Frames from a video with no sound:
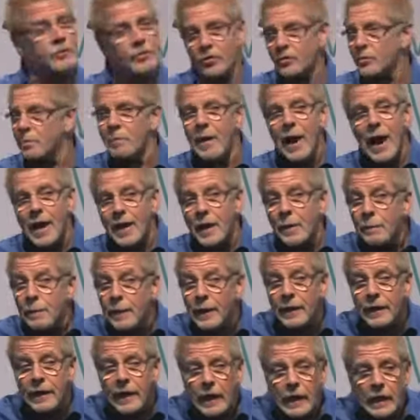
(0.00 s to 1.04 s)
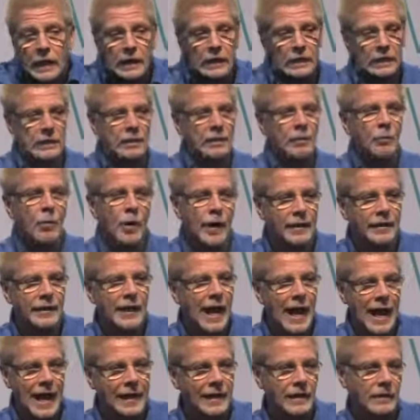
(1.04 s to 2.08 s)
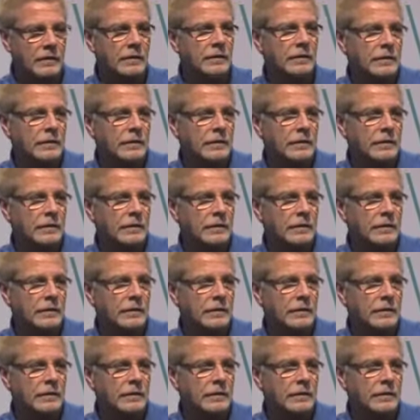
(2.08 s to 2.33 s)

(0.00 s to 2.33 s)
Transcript: it's just my opinion, one guy,